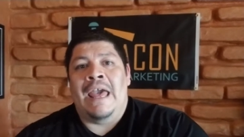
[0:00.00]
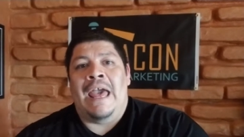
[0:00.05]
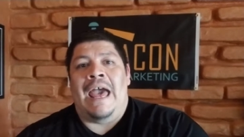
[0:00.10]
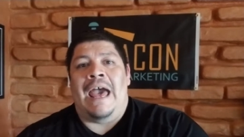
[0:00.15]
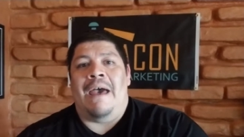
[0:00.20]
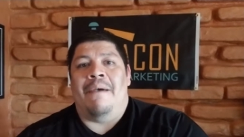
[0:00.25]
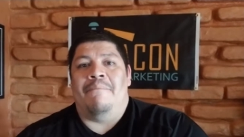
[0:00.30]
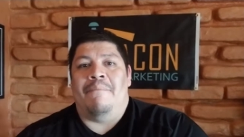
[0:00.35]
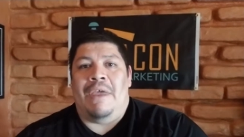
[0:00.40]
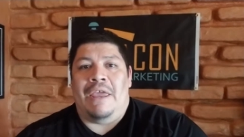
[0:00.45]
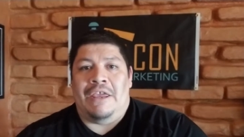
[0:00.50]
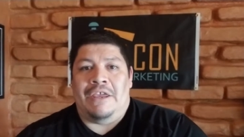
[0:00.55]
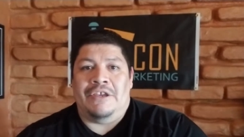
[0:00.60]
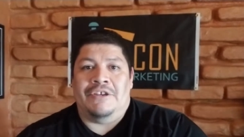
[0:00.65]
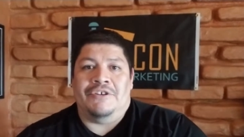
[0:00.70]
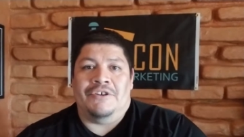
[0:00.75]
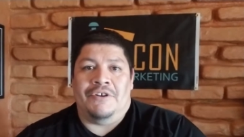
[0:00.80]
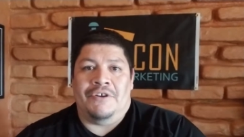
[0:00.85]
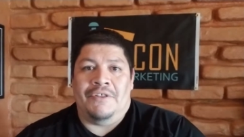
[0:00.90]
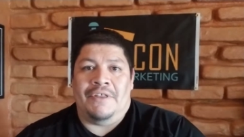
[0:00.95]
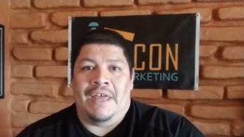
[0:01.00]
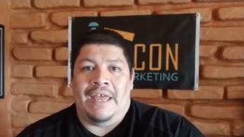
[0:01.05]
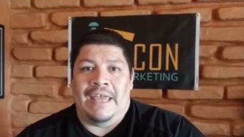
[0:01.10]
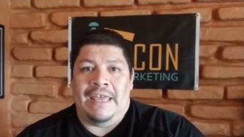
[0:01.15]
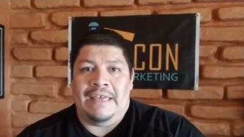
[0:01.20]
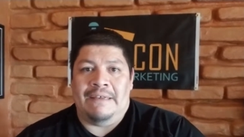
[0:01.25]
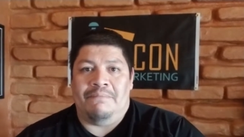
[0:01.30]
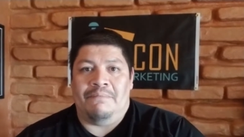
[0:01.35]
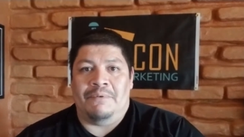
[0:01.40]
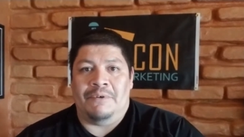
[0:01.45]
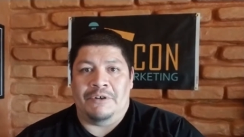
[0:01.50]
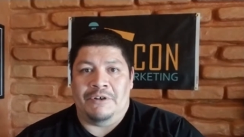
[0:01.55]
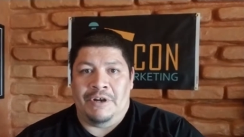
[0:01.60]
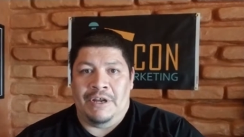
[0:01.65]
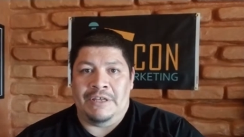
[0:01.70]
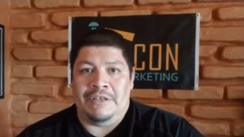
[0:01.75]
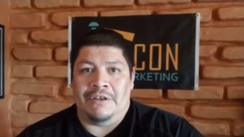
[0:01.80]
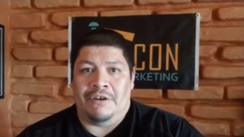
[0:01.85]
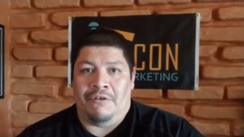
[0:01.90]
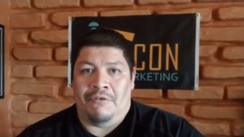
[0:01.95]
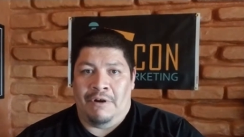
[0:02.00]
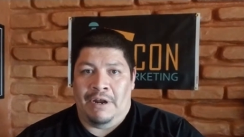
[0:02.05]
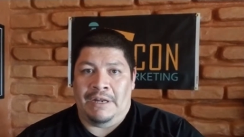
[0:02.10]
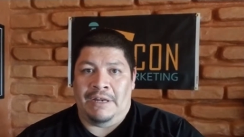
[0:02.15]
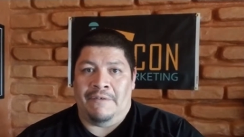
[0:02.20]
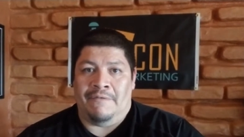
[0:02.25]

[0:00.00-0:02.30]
and making sure that it portrays the correct